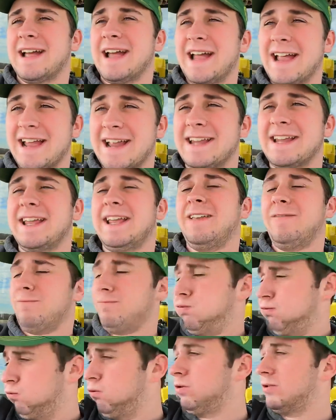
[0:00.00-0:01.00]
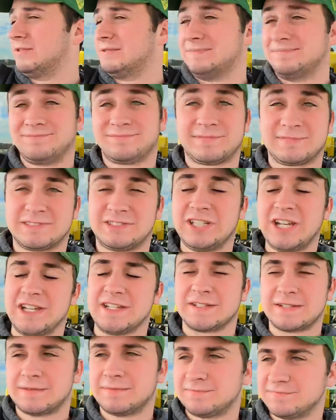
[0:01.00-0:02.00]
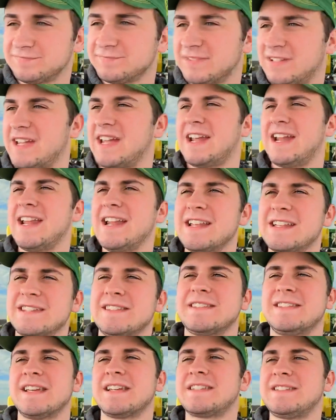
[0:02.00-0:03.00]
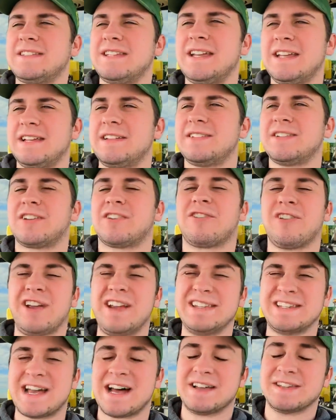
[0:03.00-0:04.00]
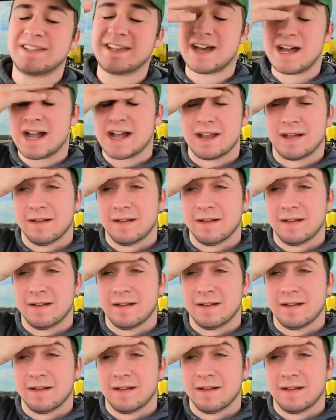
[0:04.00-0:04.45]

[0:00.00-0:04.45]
And geez, and it is 60 degrees outside.